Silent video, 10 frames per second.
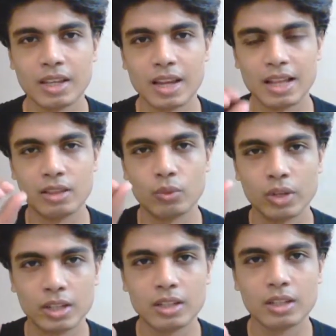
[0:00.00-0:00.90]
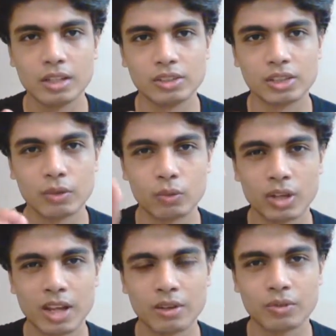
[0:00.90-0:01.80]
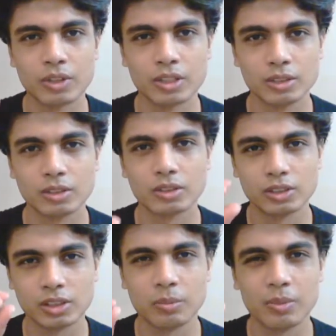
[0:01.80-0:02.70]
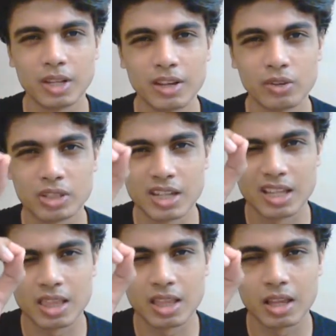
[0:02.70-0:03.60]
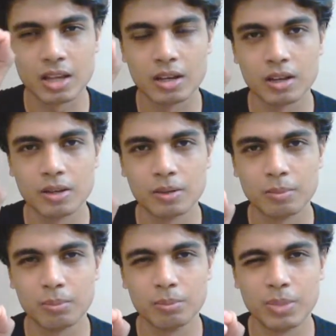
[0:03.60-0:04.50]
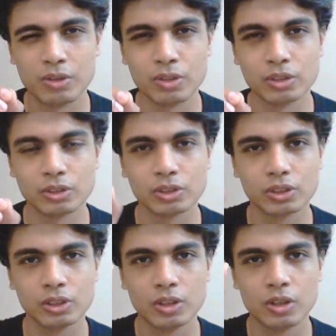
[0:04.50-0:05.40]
and the ring itself would have some interesting thin bevels